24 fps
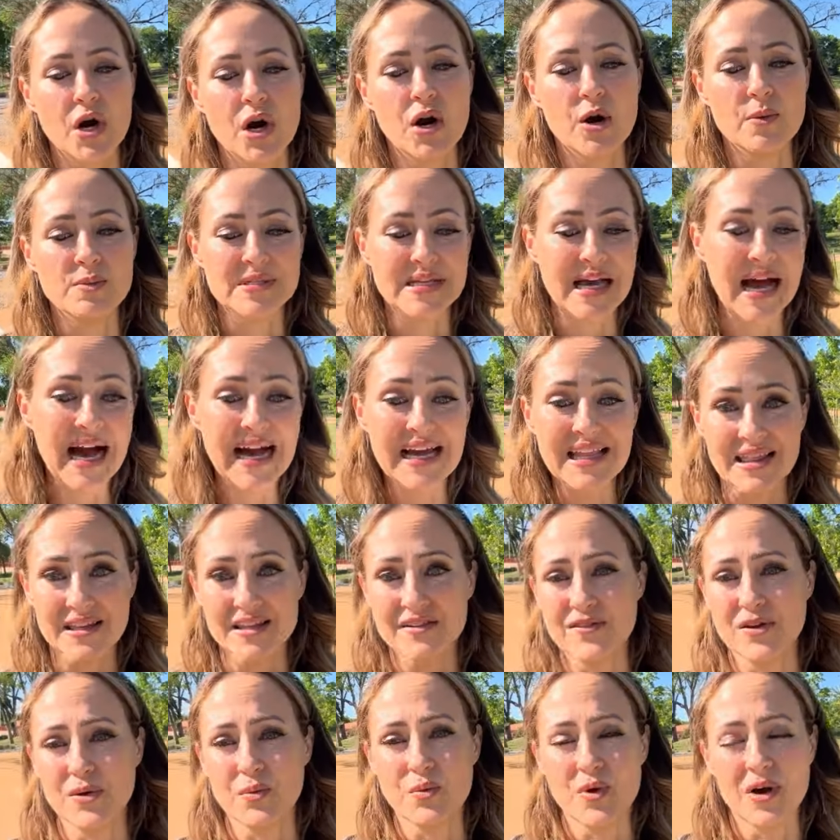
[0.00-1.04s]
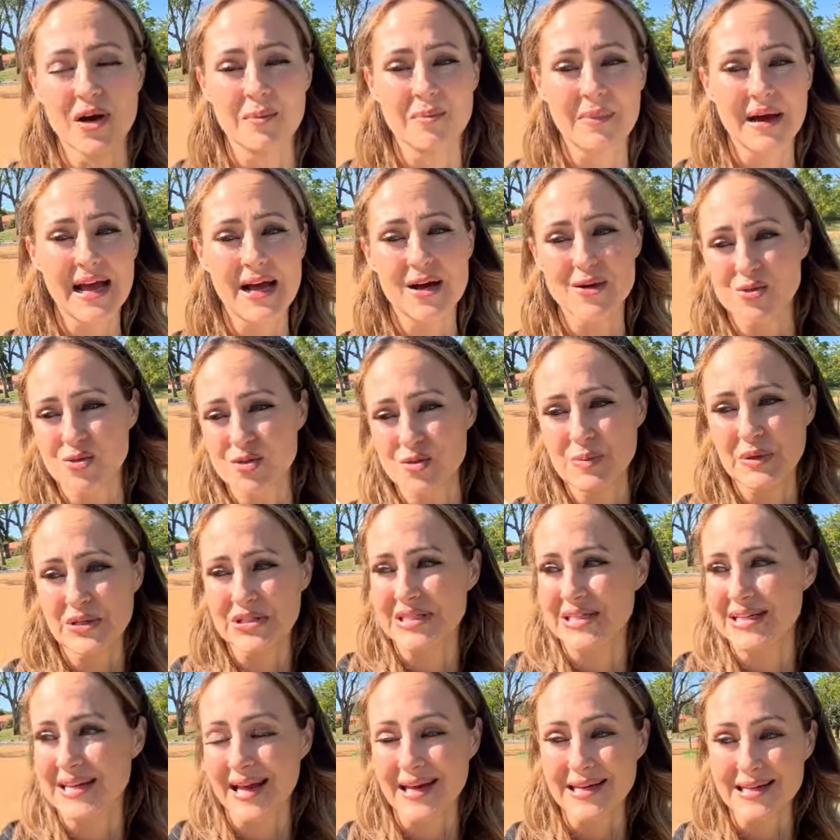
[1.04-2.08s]
homes. I live in one. My house was built
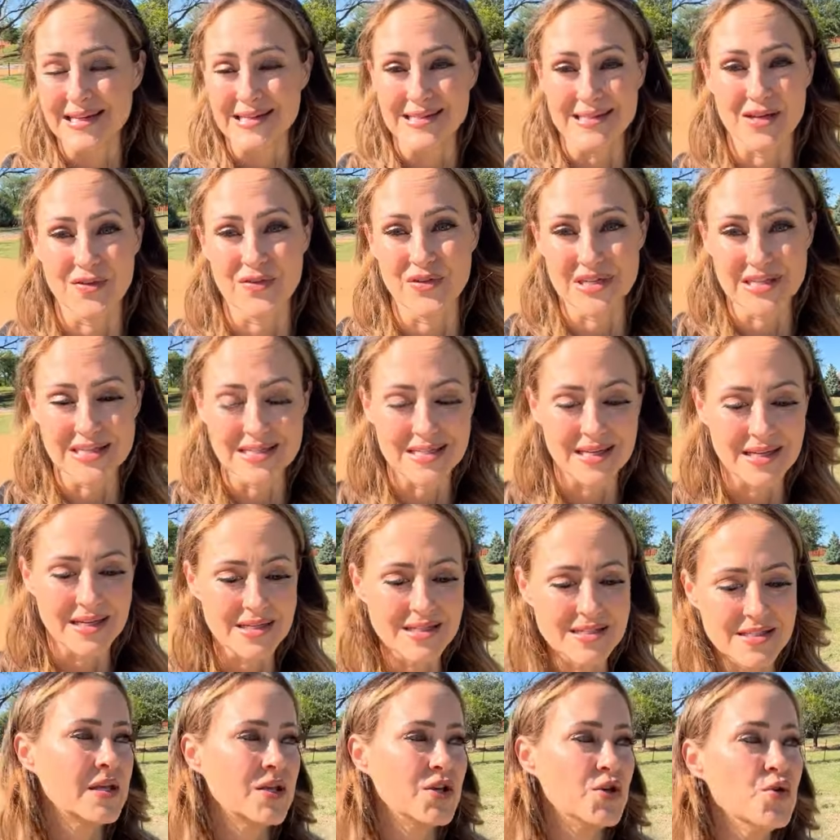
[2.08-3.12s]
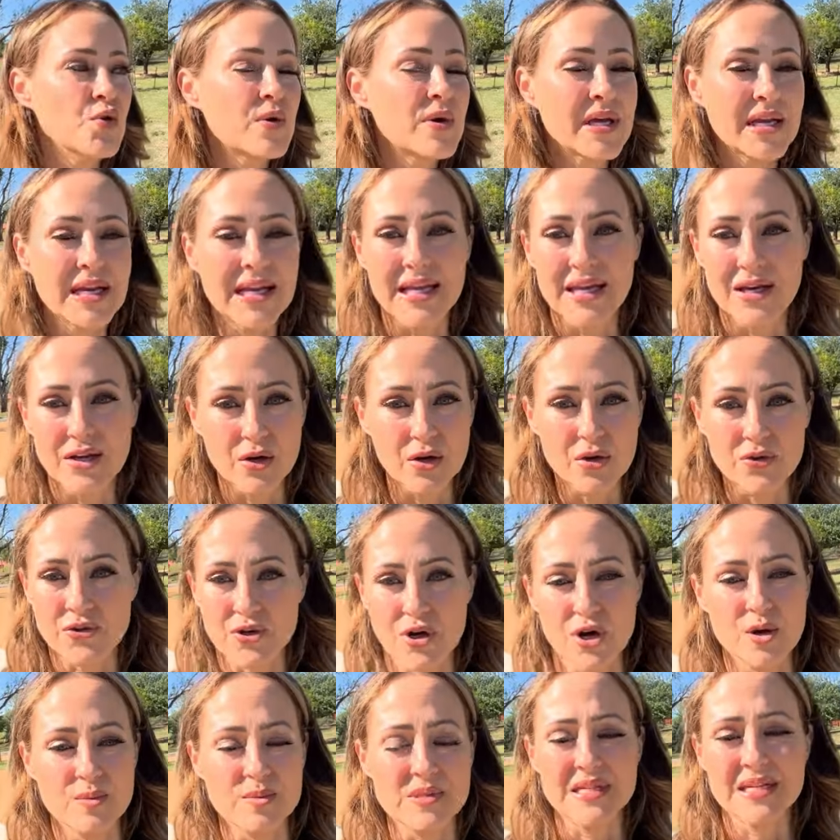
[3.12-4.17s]
in nineteen seventy-six. You can get older
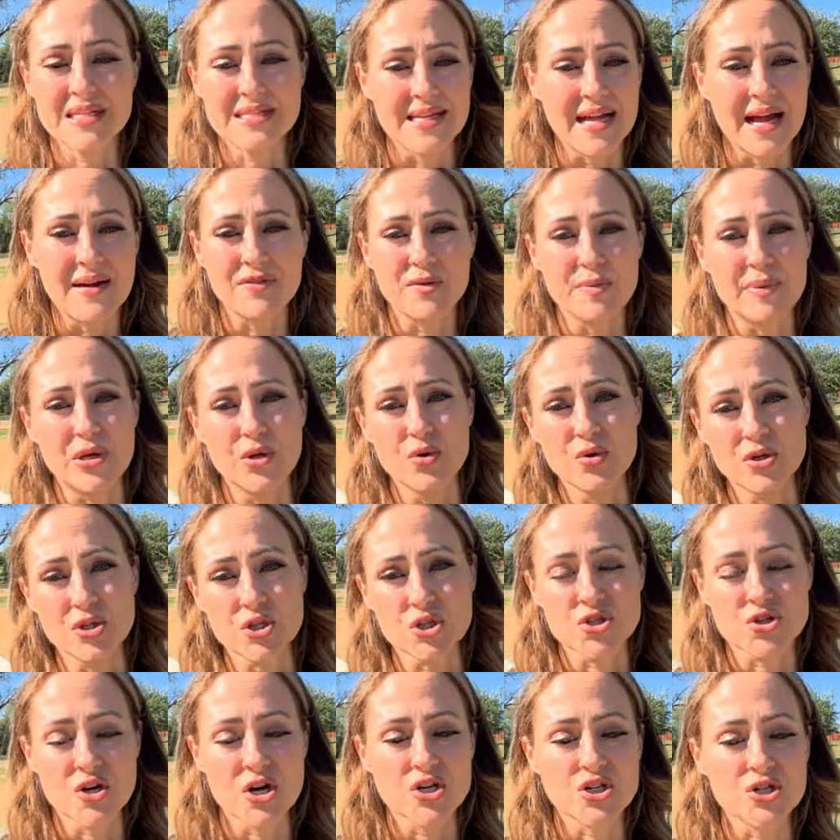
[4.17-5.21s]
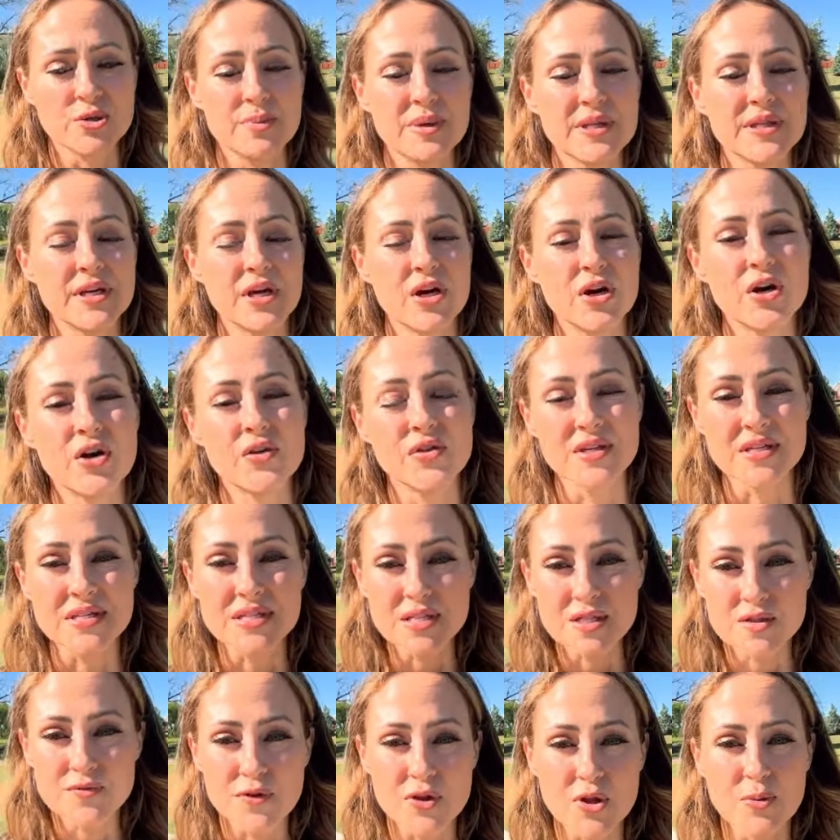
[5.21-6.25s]
homes. It doesn't have to be new construction, but there, this
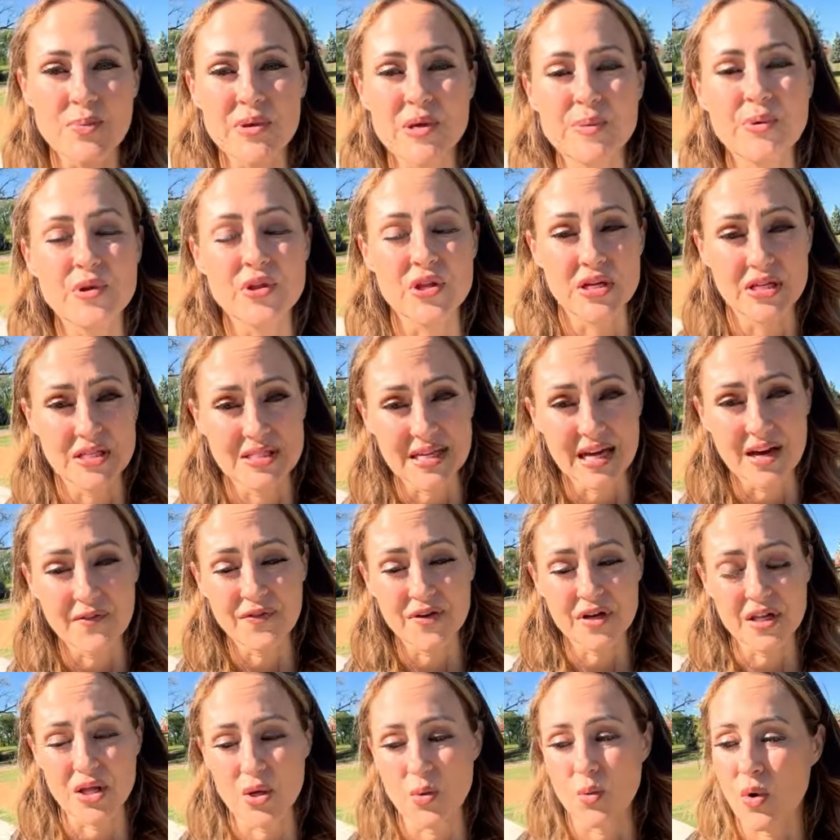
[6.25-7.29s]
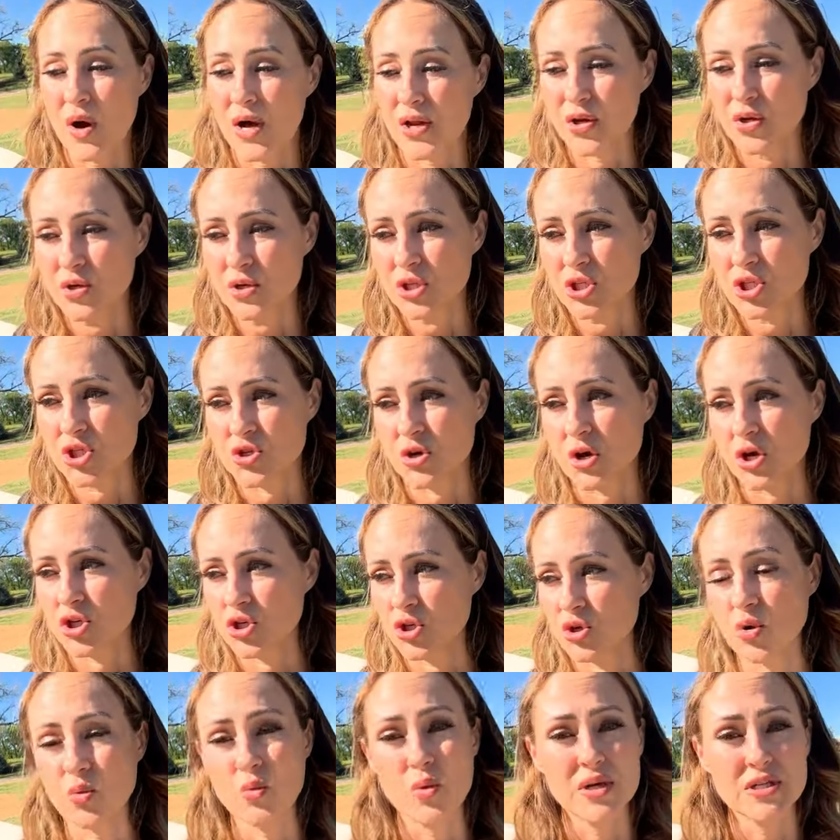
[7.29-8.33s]
is for the people that definitely want new
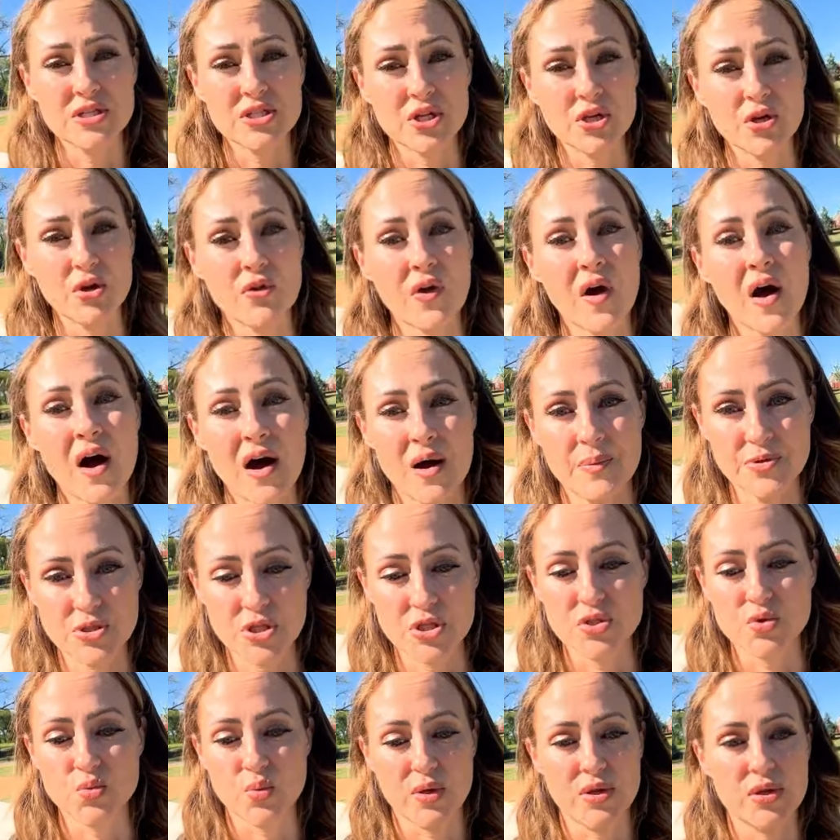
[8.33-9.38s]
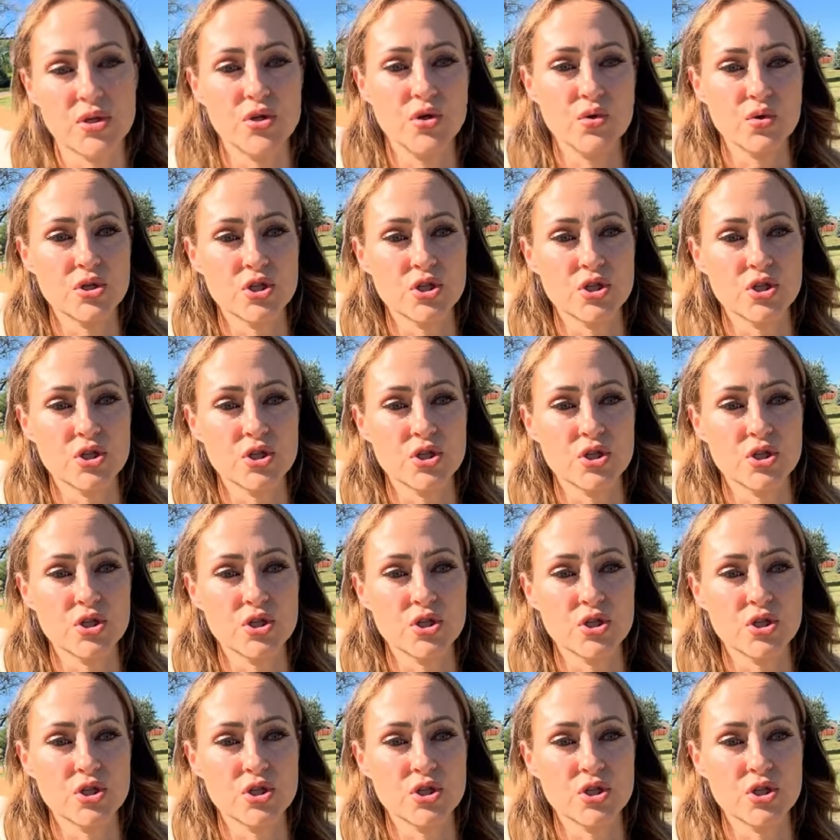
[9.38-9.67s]
construction or want to know the options with new